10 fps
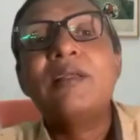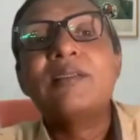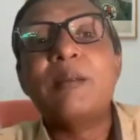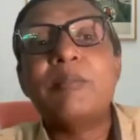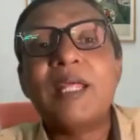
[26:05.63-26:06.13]

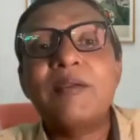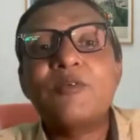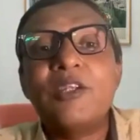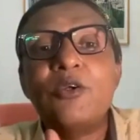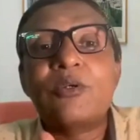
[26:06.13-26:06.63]
Sometimes
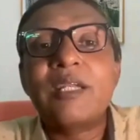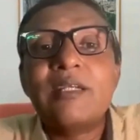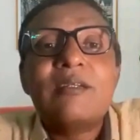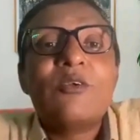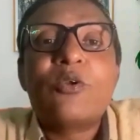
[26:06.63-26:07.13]
when you
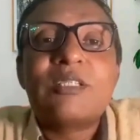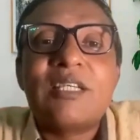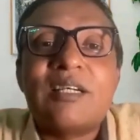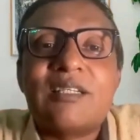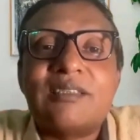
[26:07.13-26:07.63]
treat, no
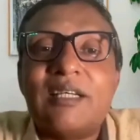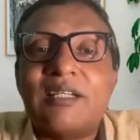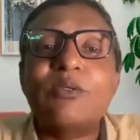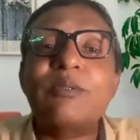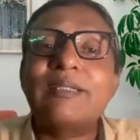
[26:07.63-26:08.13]
result is there.
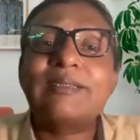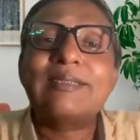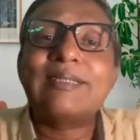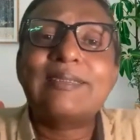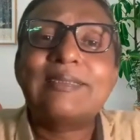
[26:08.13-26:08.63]
So
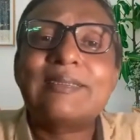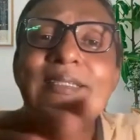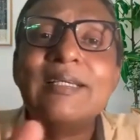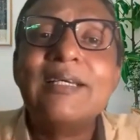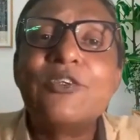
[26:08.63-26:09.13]

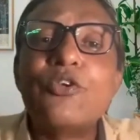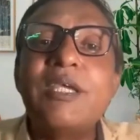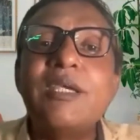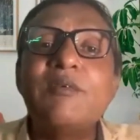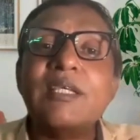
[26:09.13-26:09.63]

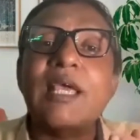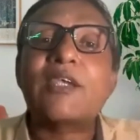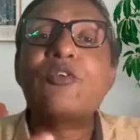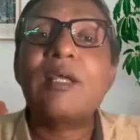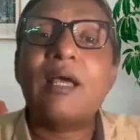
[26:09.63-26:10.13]
he was
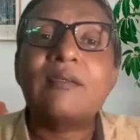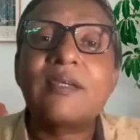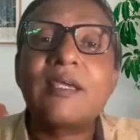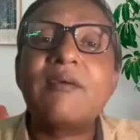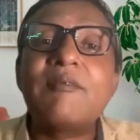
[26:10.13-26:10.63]
actually
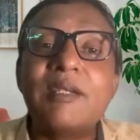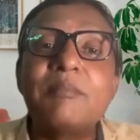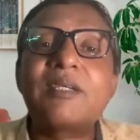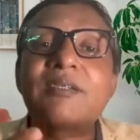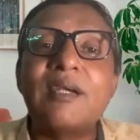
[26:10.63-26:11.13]
asking a very
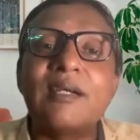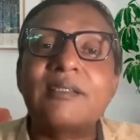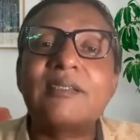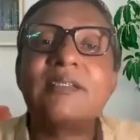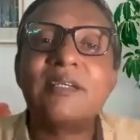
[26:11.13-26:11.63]
big
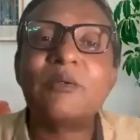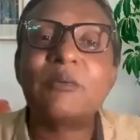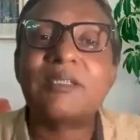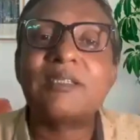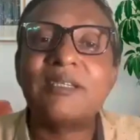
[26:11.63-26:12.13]
statistical
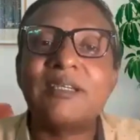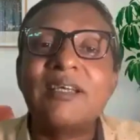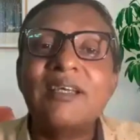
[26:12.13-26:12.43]
question.